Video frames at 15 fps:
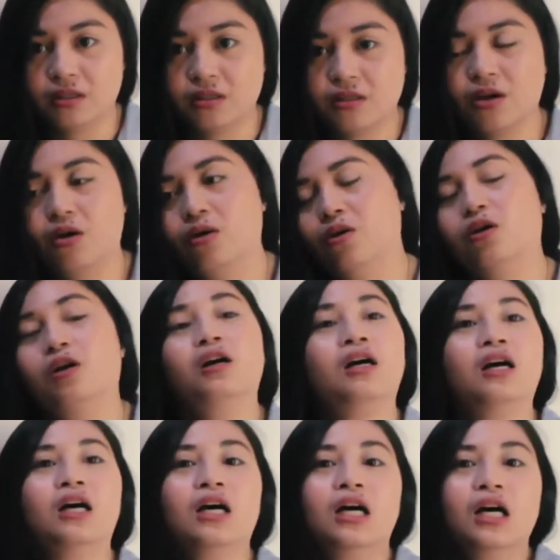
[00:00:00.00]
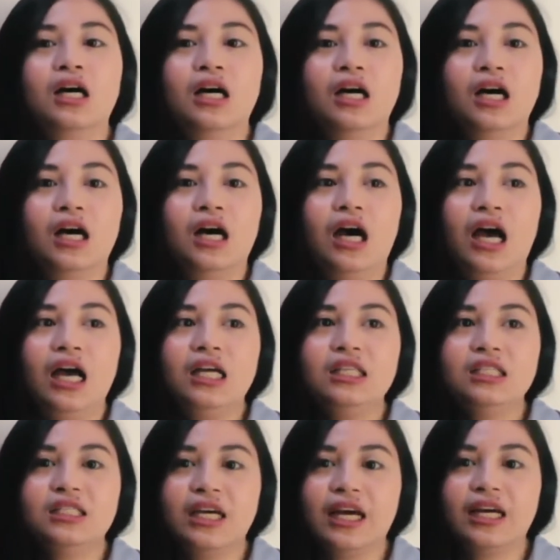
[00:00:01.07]
So, and
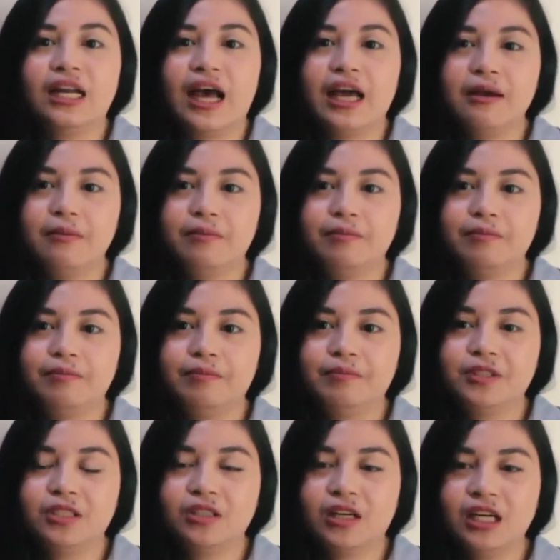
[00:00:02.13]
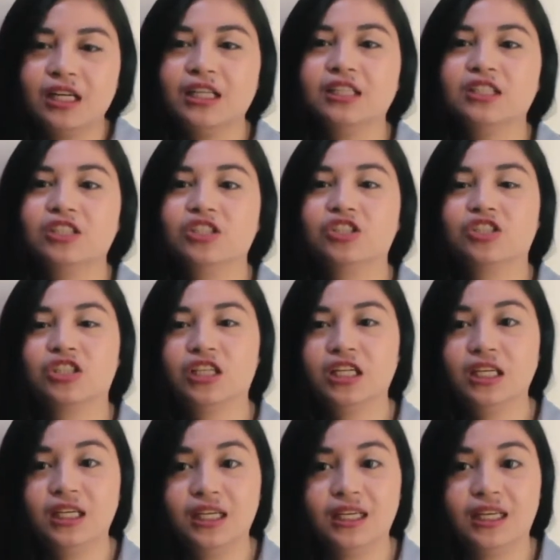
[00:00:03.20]
then I started this
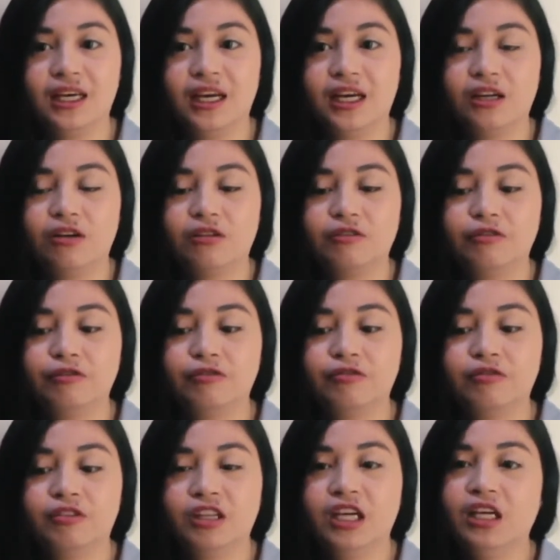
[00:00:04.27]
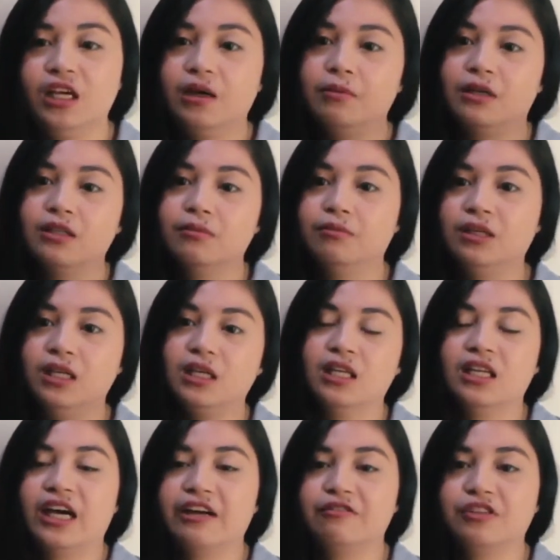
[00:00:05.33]
journey again of thinking about being a
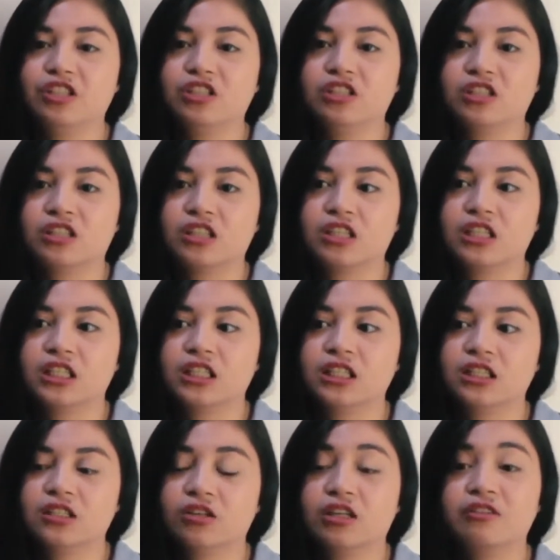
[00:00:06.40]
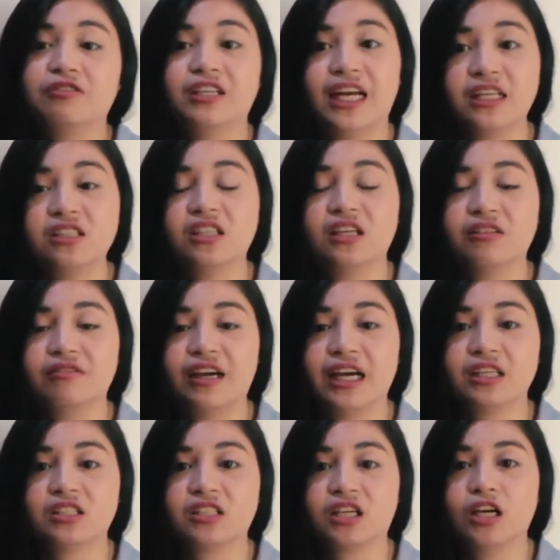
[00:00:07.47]
life insurance or a financial
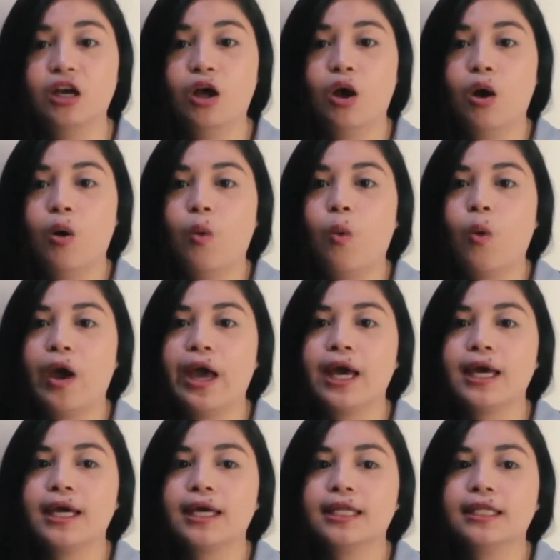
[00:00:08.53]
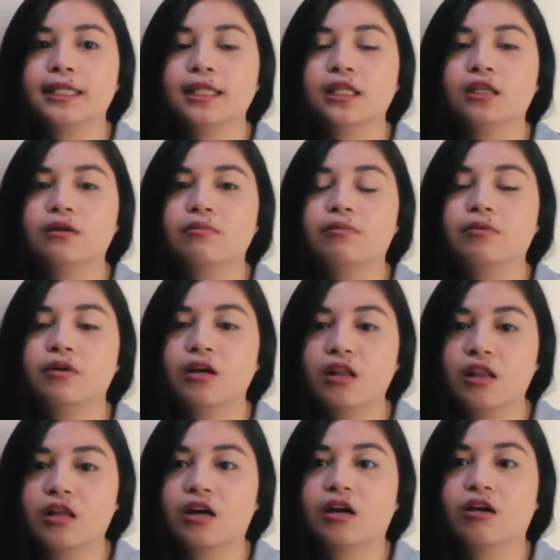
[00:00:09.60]
advisor when the
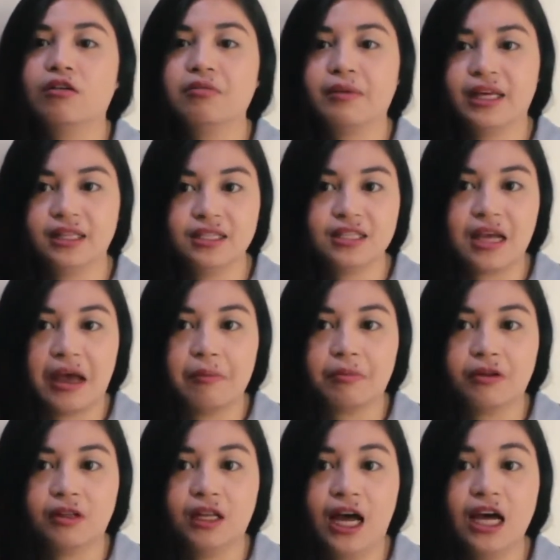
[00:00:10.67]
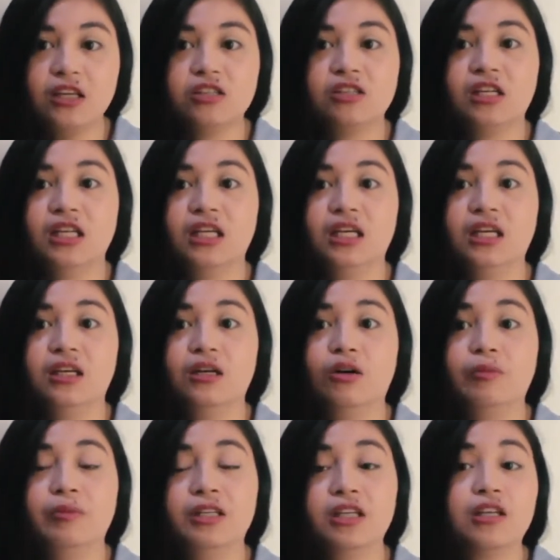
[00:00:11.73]
brother of my disciple actually
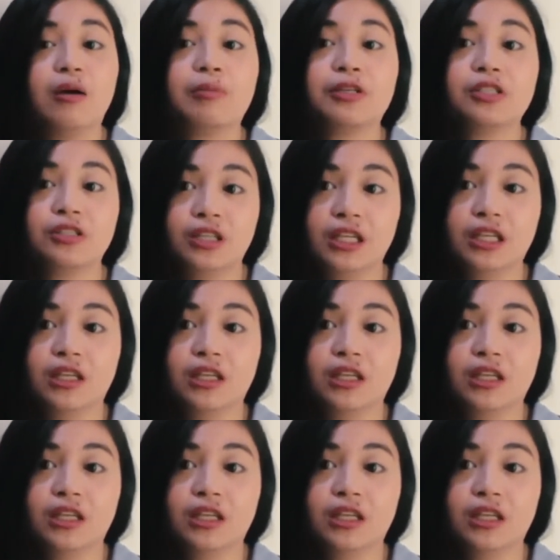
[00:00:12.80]
opened that opportunity.